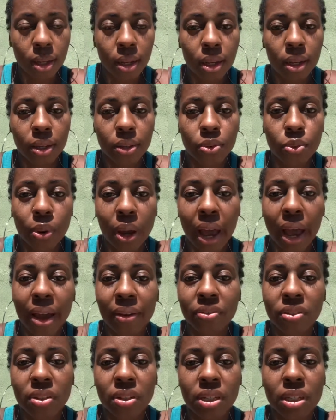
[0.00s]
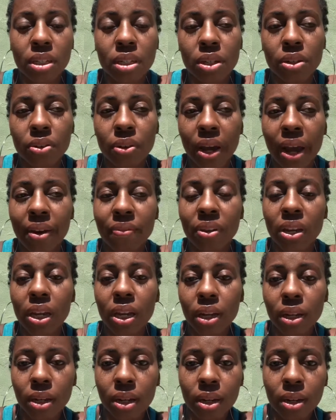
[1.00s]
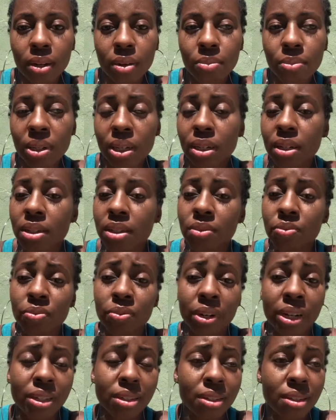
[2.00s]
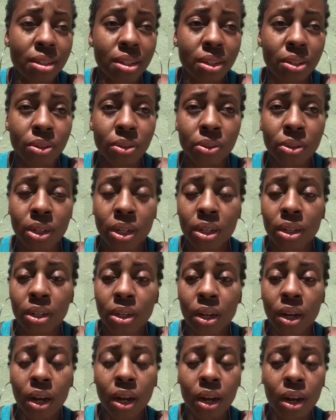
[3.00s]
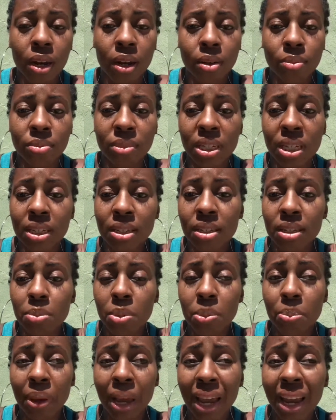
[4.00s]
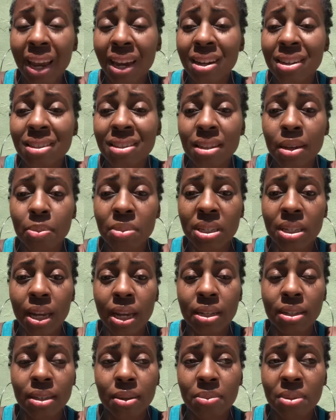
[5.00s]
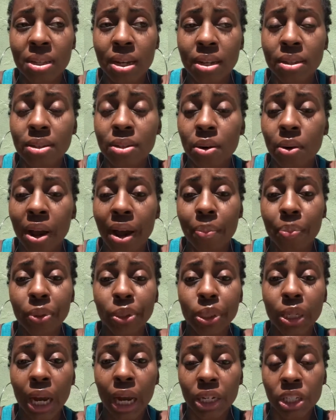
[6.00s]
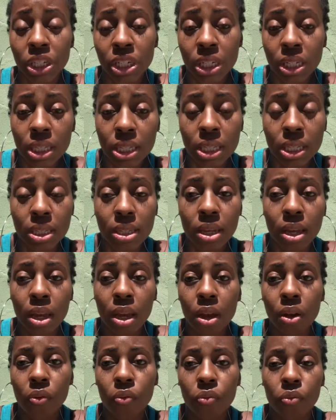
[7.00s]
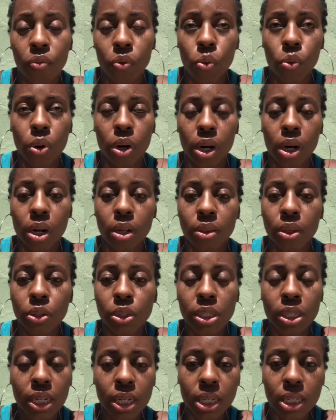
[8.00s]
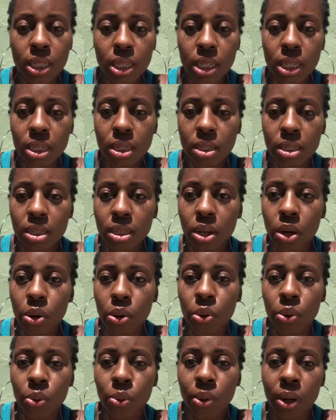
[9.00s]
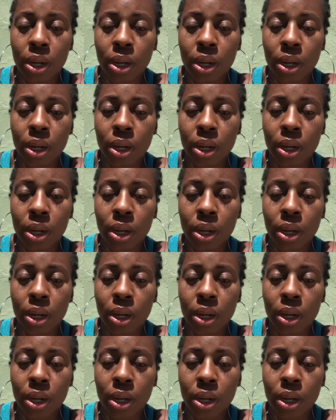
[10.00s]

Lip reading: you have to continue to have income because rent still needs to be paid in some states. Some states don't have protections for their citizens, so